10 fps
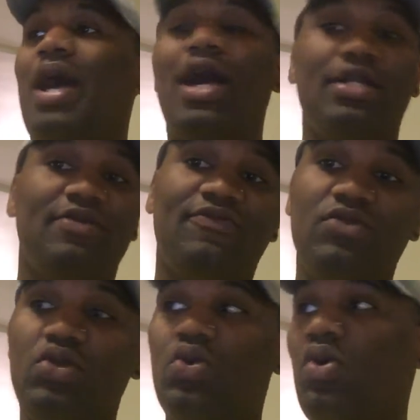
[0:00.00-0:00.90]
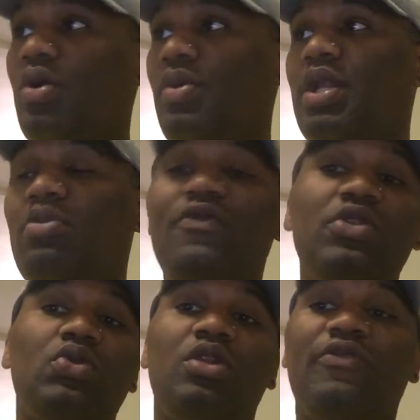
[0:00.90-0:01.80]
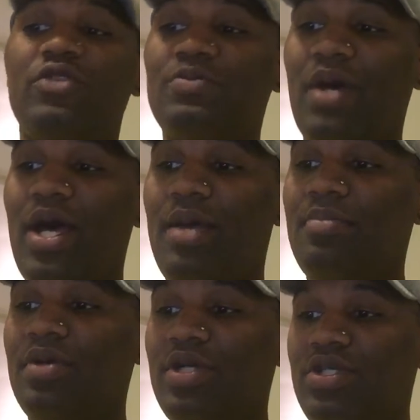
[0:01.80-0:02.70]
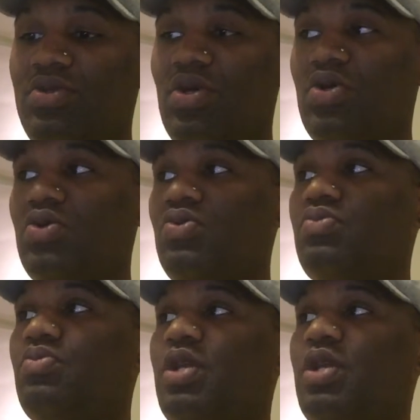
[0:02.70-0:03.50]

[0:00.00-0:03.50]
out of New York. We're going to move you to a different spot, but, you know,